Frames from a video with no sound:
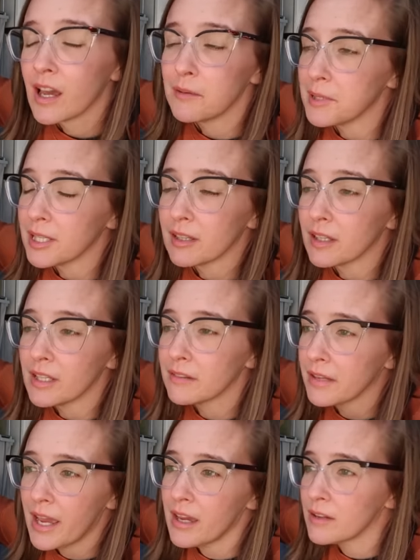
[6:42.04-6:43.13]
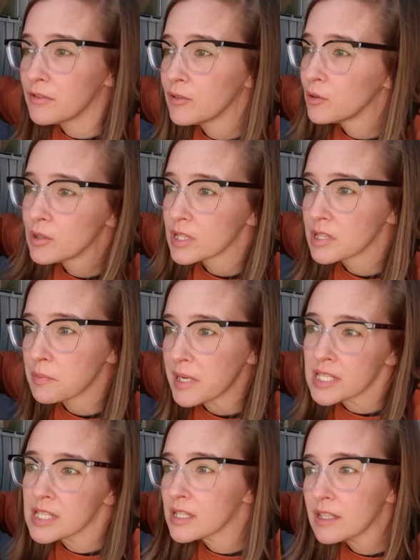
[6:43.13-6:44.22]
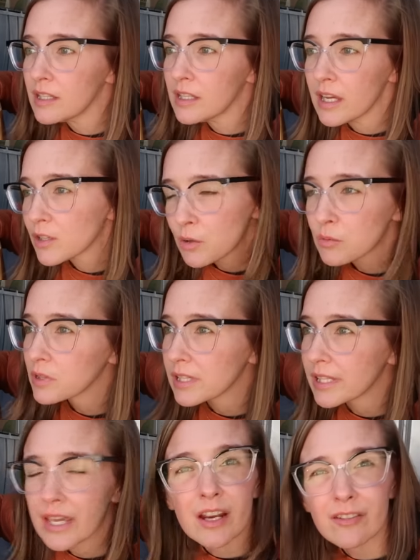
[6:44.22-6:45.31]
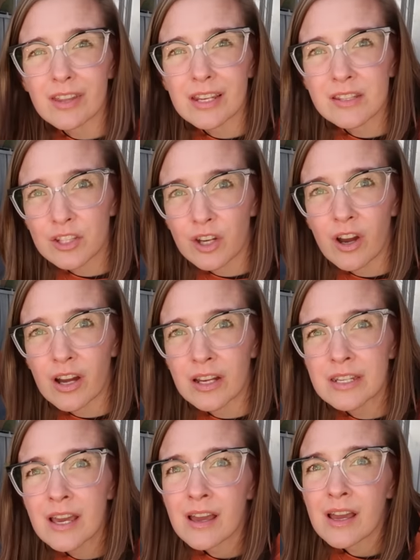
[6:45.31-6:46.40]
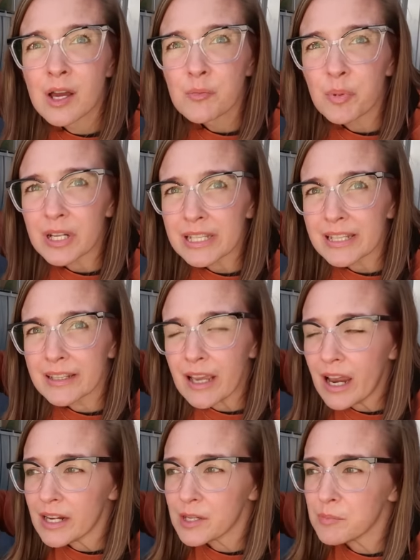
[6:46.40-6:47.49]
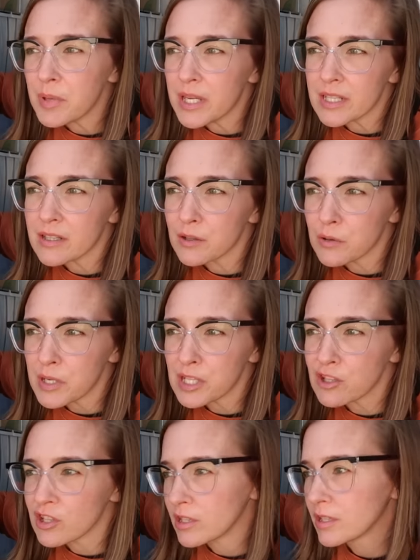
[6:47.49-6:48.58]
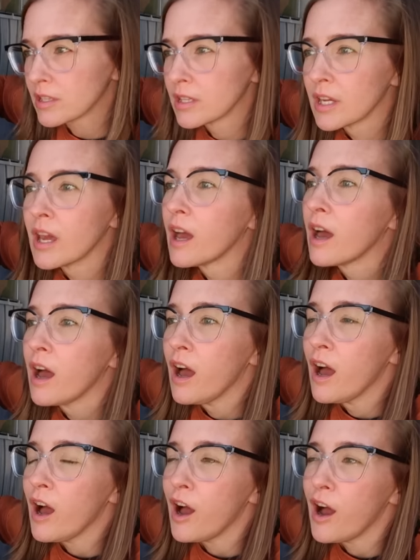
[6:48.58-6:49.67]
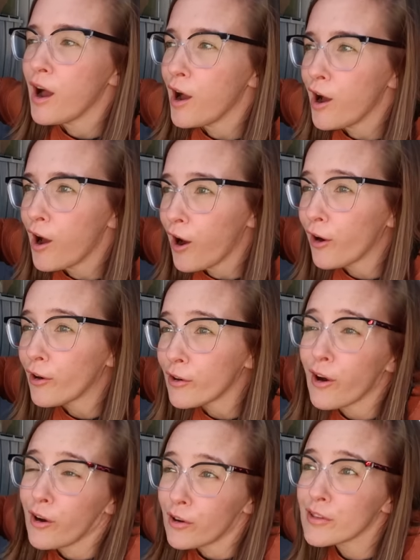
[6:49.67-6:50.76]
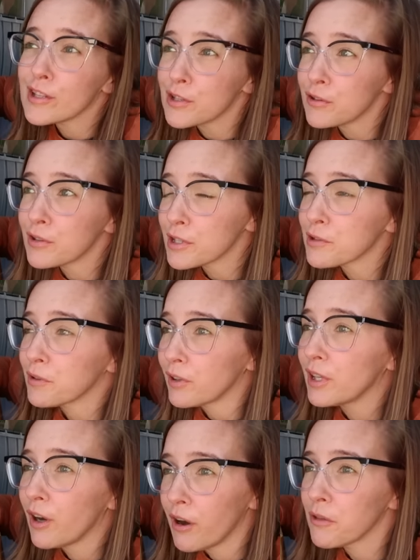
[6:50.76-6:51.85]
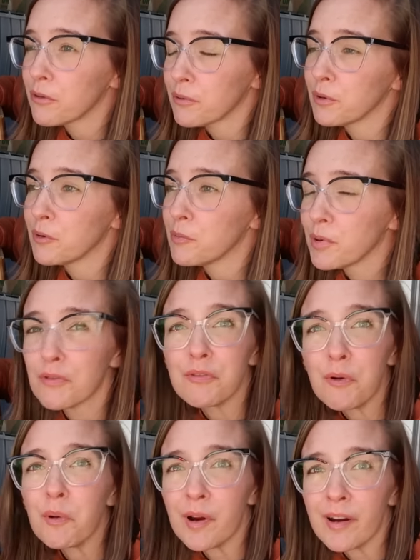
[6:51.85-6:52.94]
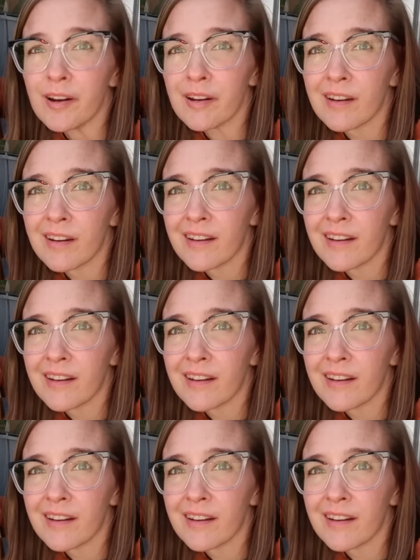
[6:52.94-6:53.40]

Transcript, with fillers: I mean, if it had food and spices in it, I don't really care that it's gone, but it kind of begs the question, are, are these units really gone through before